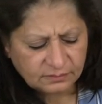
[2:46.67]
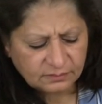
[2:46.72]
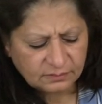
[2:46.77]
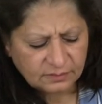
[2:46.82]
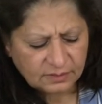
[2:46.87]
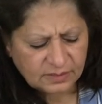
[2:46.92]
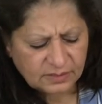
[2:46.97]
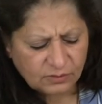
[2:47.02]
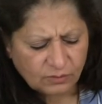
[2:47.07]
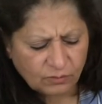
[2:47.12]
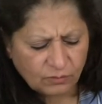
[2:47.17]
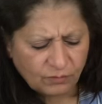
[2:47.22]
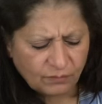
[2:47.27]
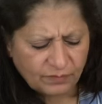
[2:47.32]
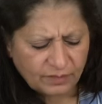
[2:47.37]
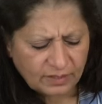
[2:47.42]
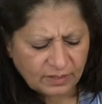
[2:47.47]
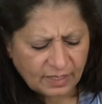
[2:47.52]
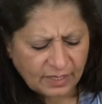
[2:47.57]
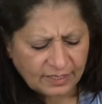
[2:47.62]
it's
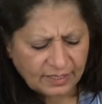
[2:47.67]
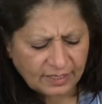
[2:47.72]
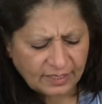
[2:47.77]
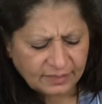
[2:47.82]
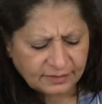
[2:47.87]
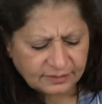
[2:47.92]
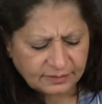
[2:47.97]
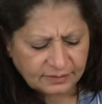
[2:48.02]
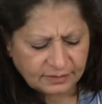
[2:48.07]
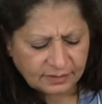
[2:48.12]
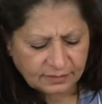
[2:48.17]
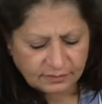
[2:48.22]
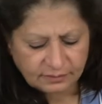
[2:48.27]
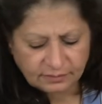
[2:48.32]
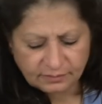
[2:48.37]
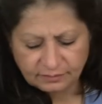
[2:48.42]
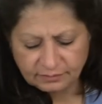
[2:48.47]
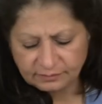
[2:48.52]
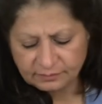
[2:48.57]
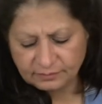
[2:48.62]
over i ended it
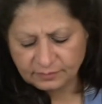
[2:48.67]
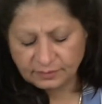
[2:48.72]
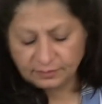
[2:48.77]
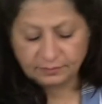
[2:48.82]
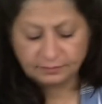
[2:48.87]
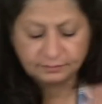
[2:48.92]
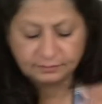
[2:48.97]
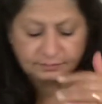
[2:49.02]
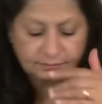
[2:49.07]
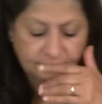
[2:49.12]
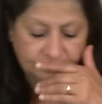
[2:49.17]
you know